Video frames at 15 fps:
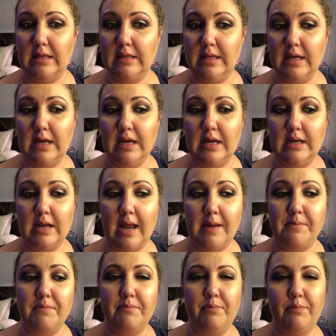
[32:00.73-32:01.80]
and then
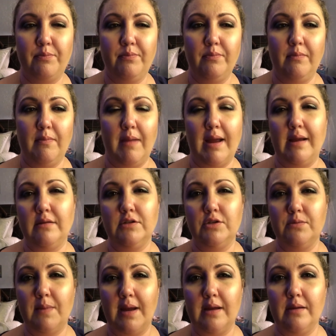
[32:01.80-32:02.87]
I might
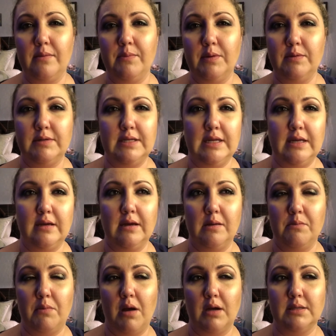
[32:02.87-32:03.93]
do my boutique
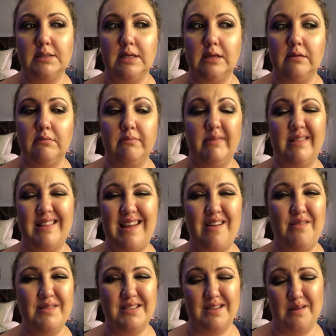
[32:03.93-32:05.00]
unboxing, but that
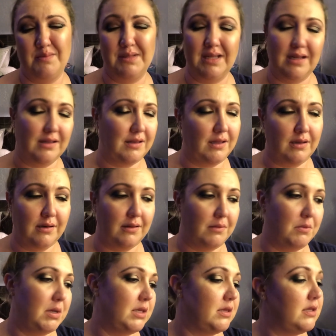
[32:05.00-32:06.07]
always comes like at the end of the
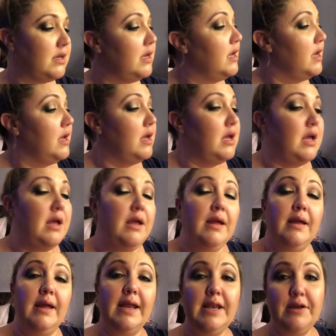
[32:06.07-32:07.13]
month.
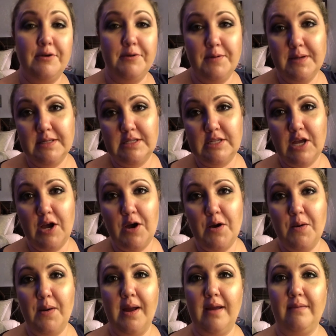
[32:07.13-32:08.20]
Anywho,
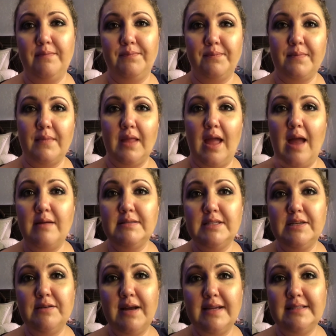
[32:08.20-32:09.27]
so I'll
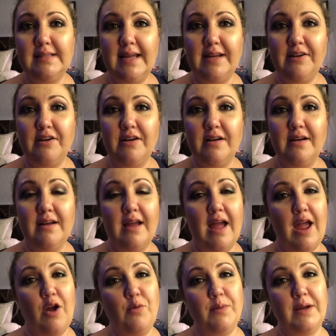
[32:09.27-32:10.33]
see you guys later.
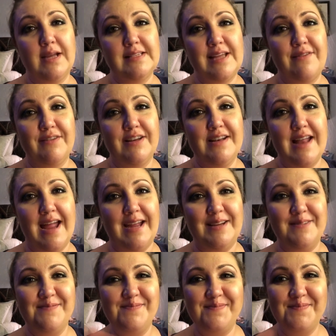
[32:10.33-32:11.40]
I hope you guys have a good night.
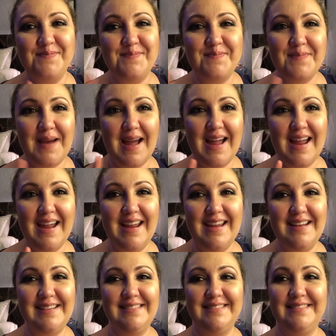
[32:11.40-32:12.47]
Bye.